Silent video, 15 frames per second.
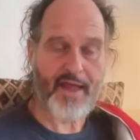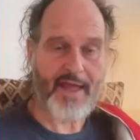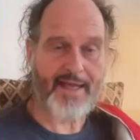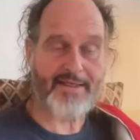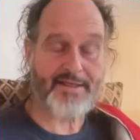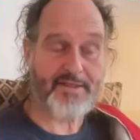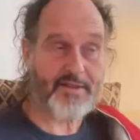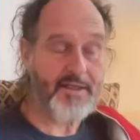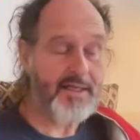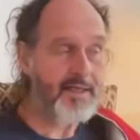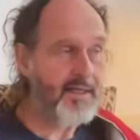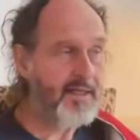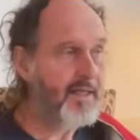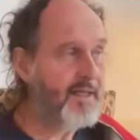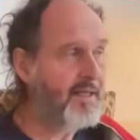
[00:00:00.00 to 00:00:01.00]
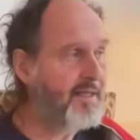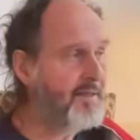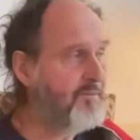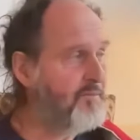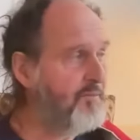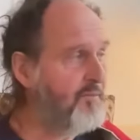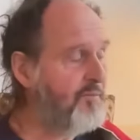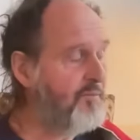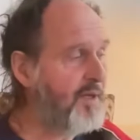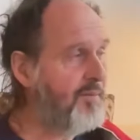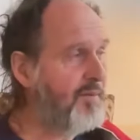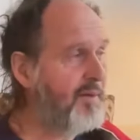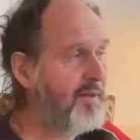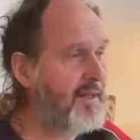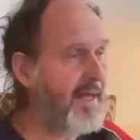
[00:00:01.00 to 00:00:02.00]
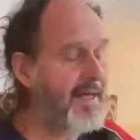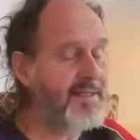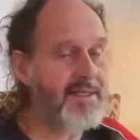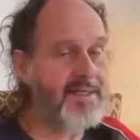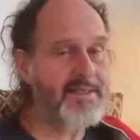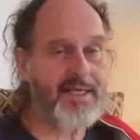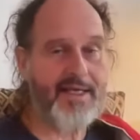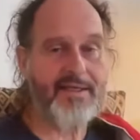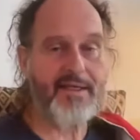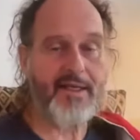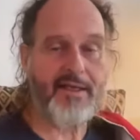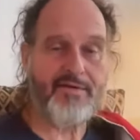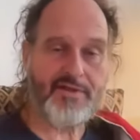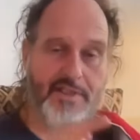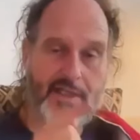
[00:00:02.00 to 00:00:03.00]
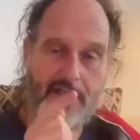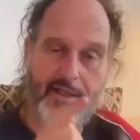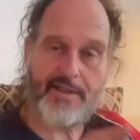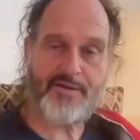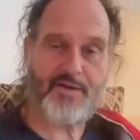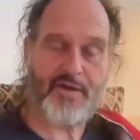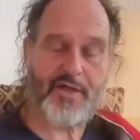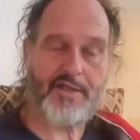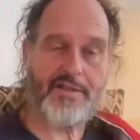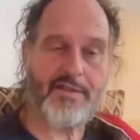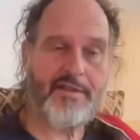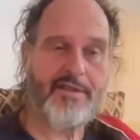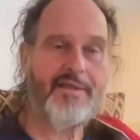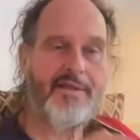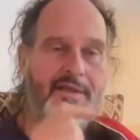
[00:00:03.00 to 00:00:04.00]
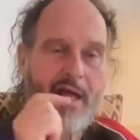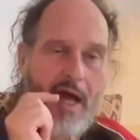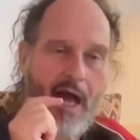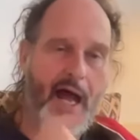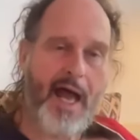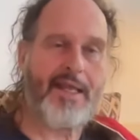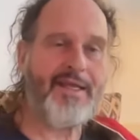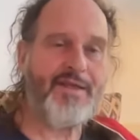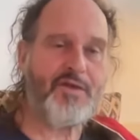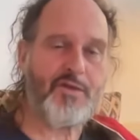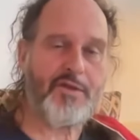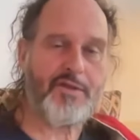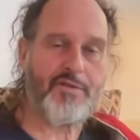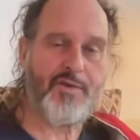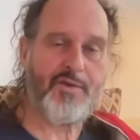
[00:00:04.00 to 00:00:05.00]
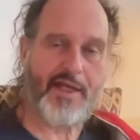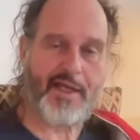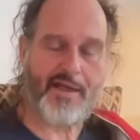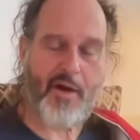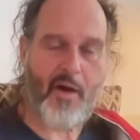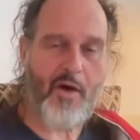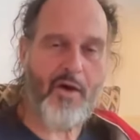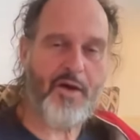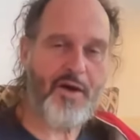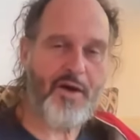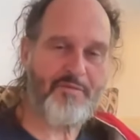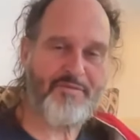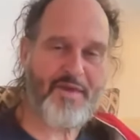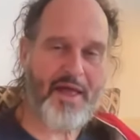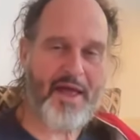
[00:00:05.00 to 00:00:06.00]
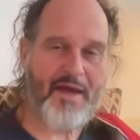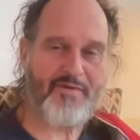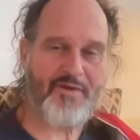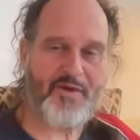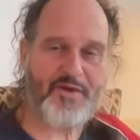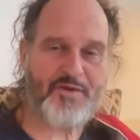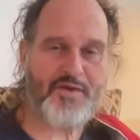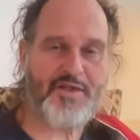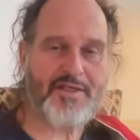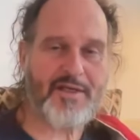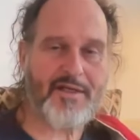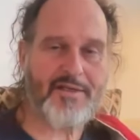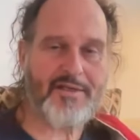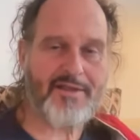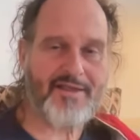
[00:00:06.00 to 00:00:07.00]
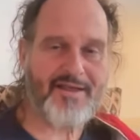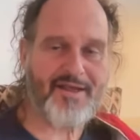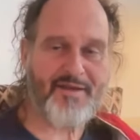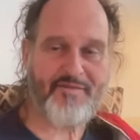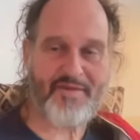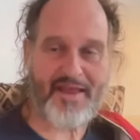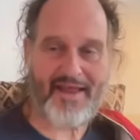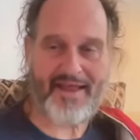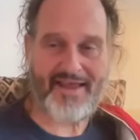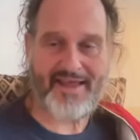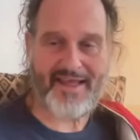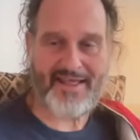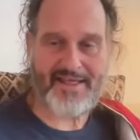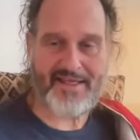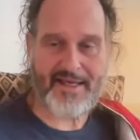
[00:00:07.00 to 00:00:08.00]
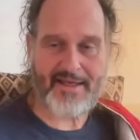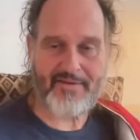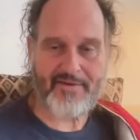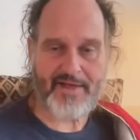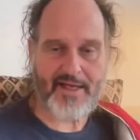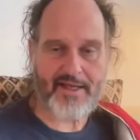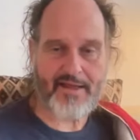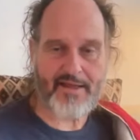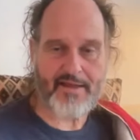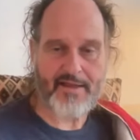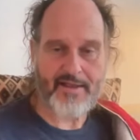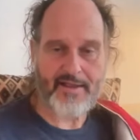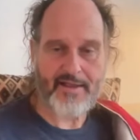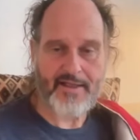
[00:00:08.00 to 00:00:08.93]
And people there, they said, if she can do it, I can do it. We can all have good result at the end of death.